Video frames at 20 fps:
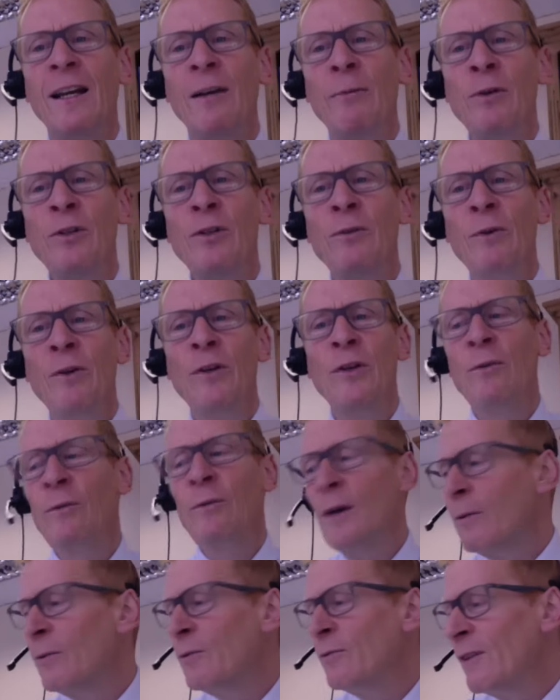I wonder
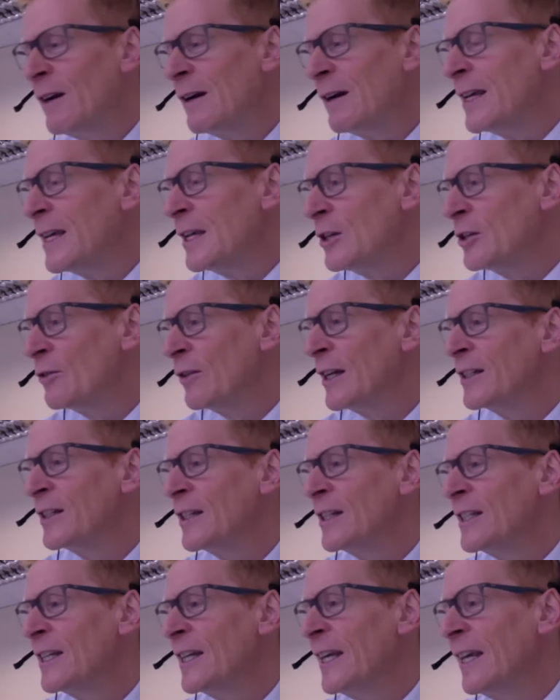I was very
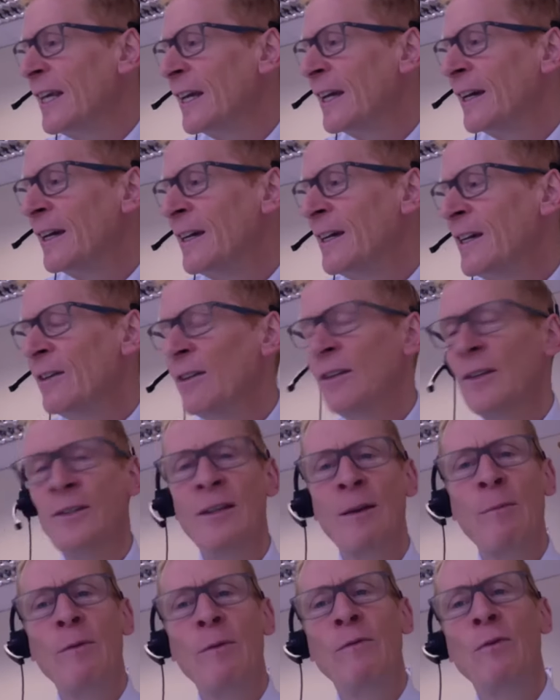interested to hear that
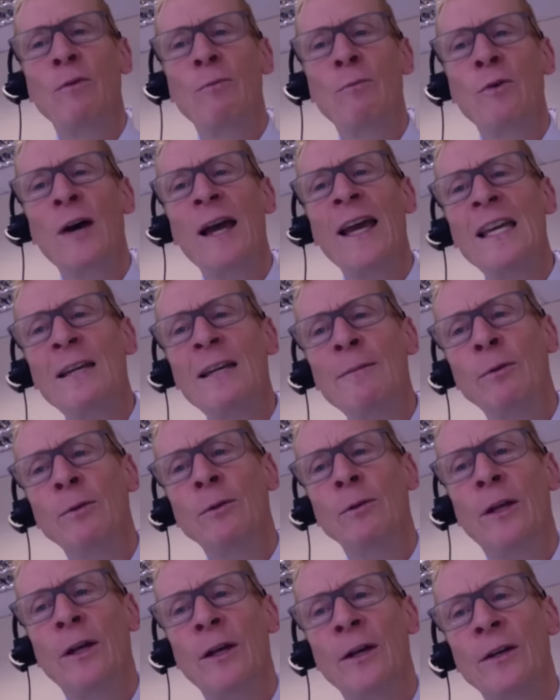some of your more able
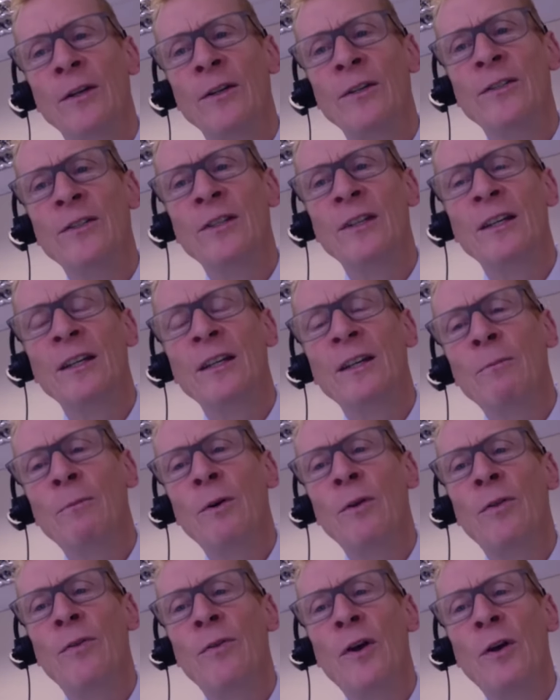learners
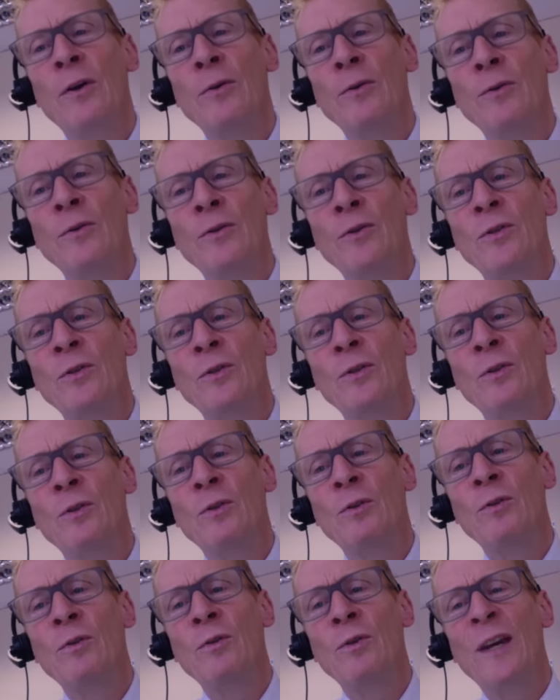were those
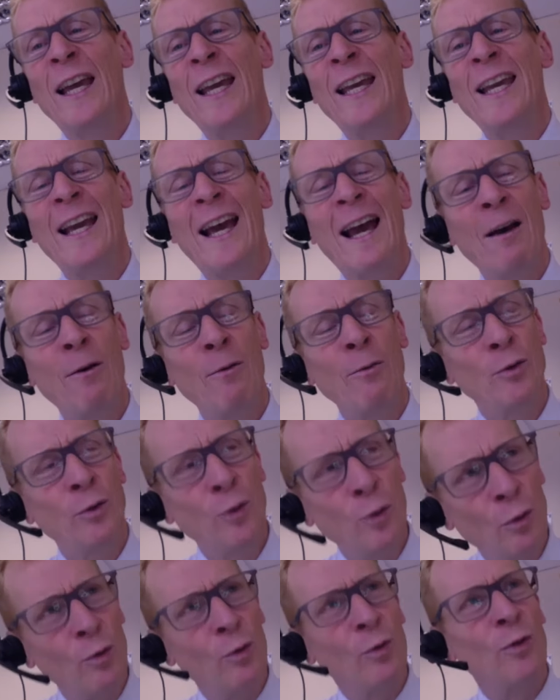who
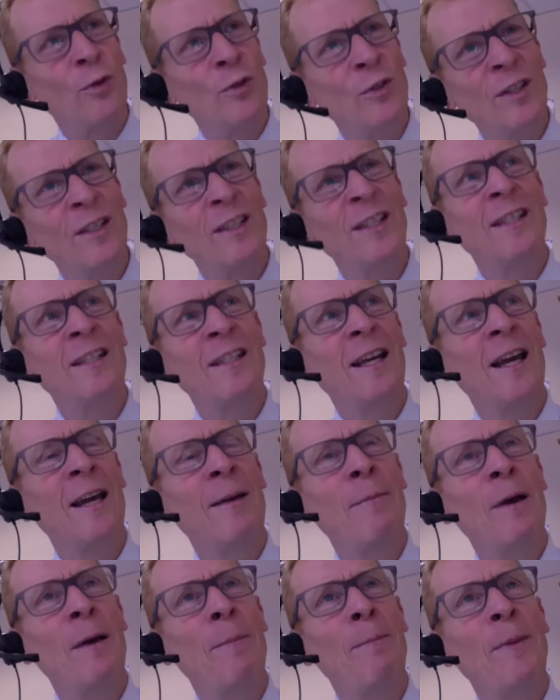outdoors
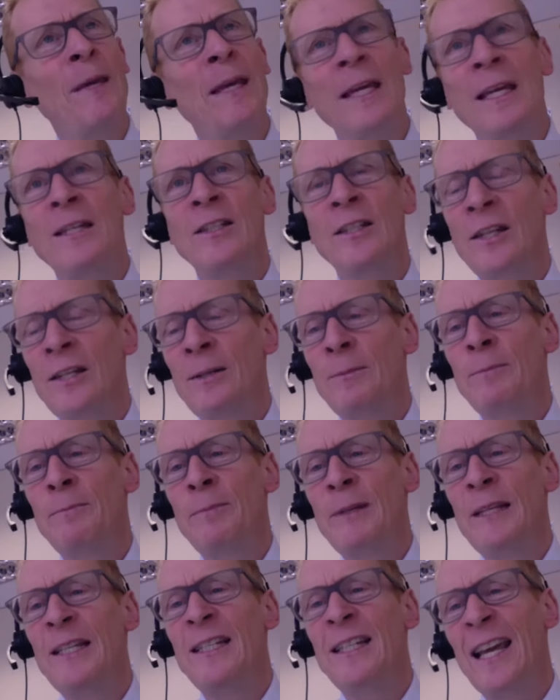appeared to
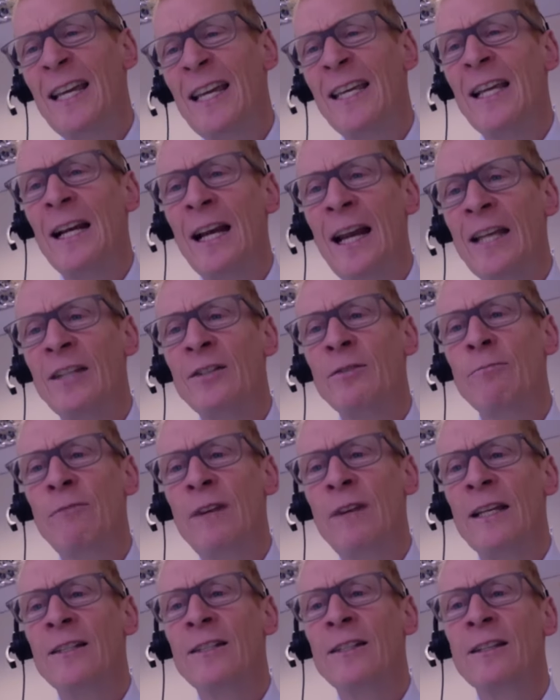be taking less
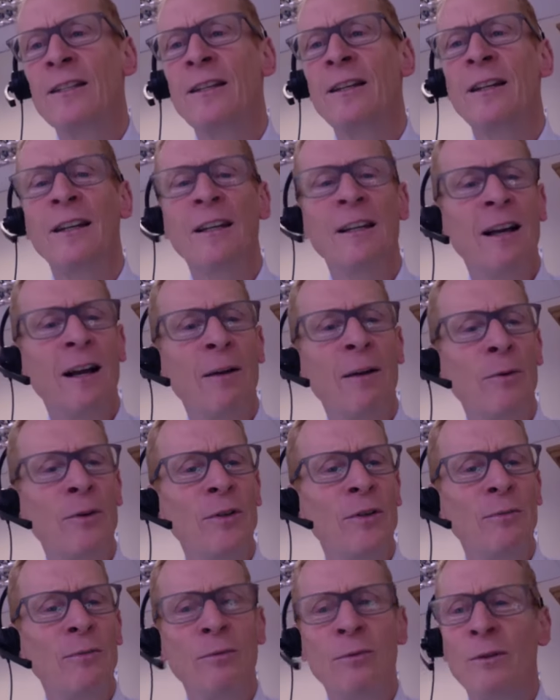risk. I
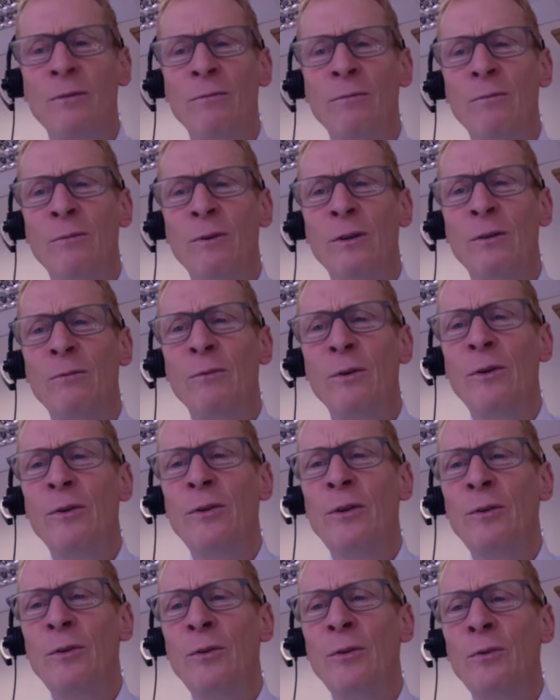wonder what
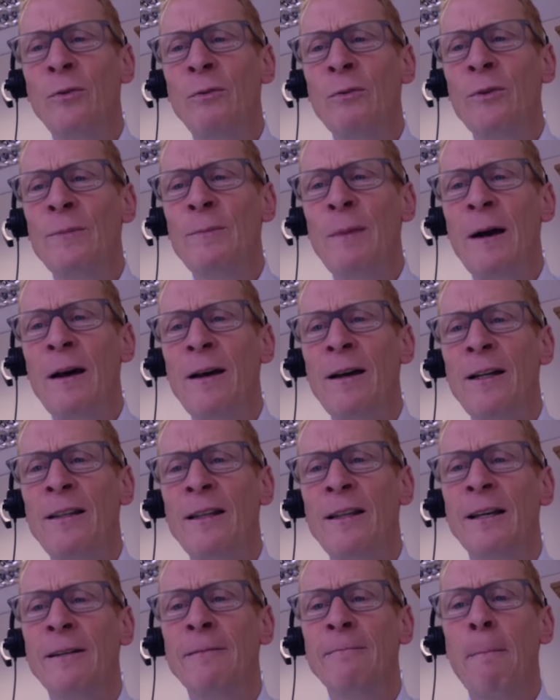you thought was behind
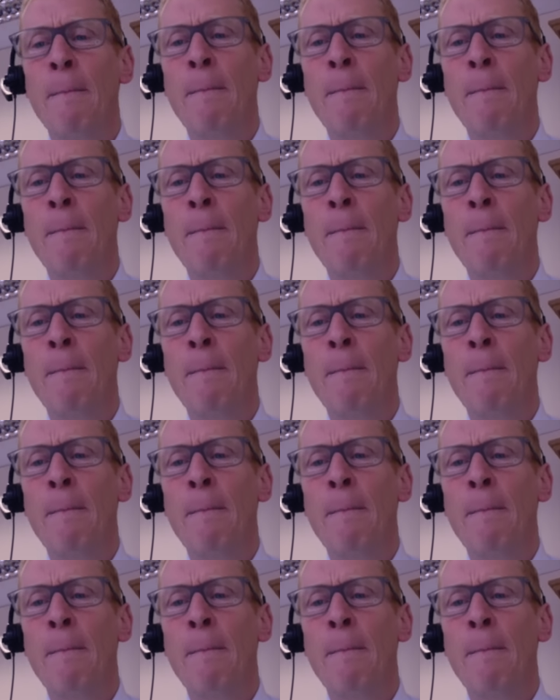that.